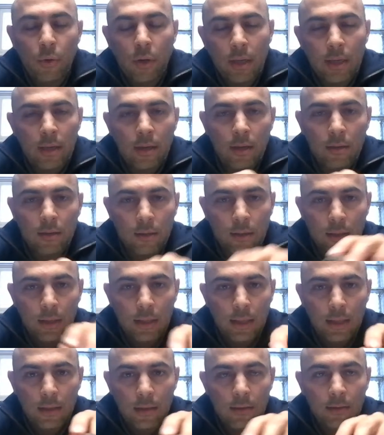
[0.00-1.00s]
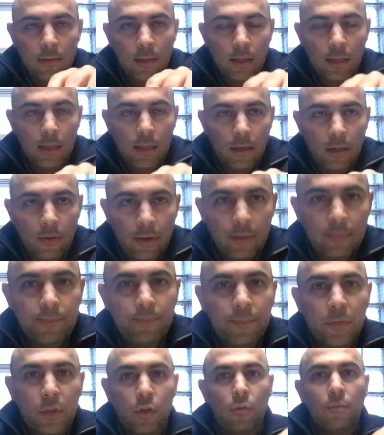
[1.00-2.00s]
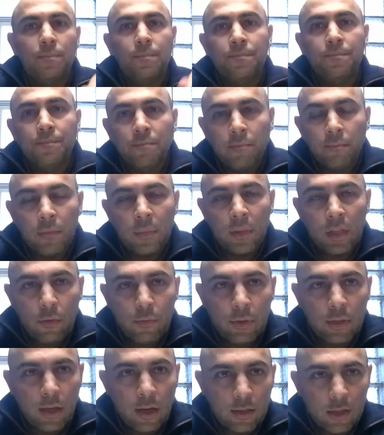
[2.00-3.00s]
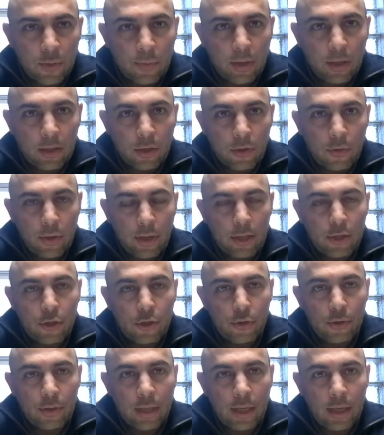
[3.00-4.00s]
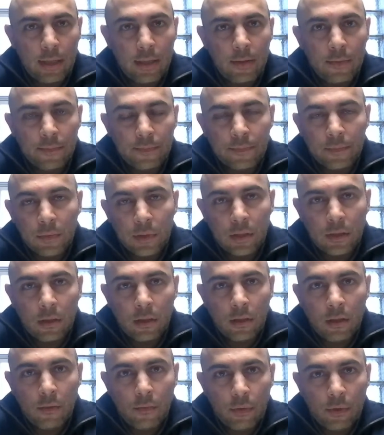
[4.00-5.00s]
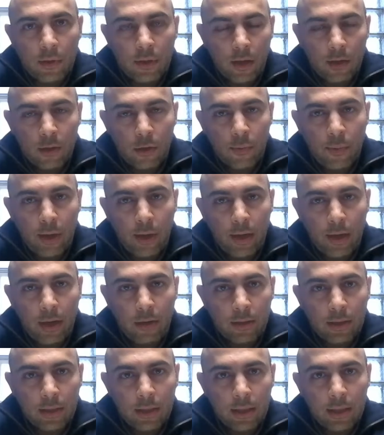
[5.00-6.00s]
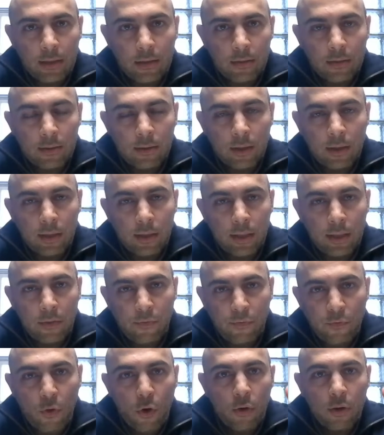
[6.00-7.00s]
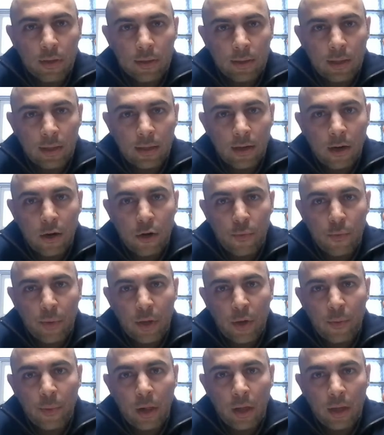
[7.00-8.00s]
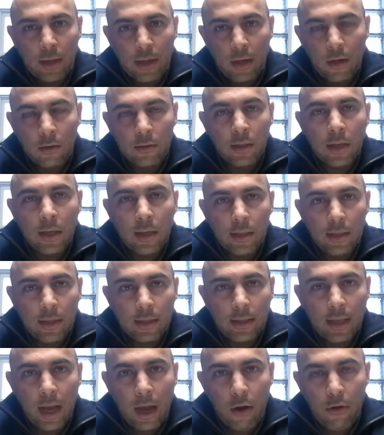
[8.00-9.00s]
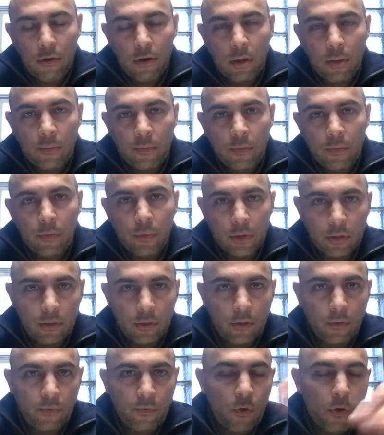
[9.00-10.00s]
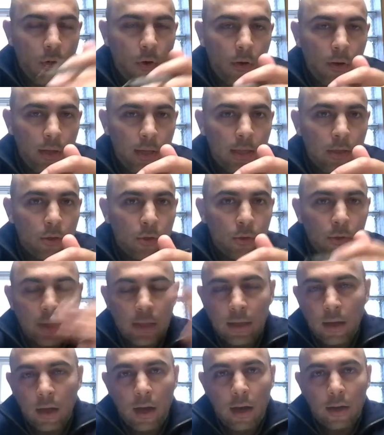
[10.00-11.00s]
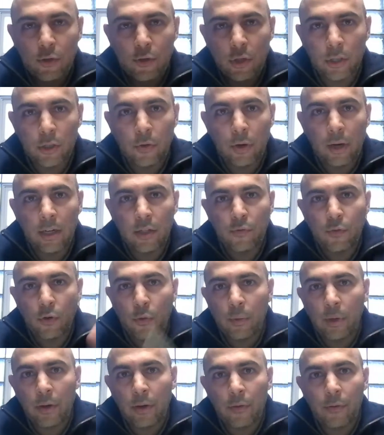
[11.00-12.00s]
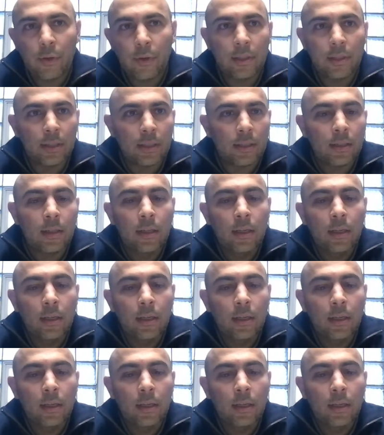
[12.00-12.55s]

another clinical study. All right. So, we talked about the retatrutide. We talked about how the clinical study focused on cardiometabolic health, yet the outcome was for including osteoarthritis for whatever reason.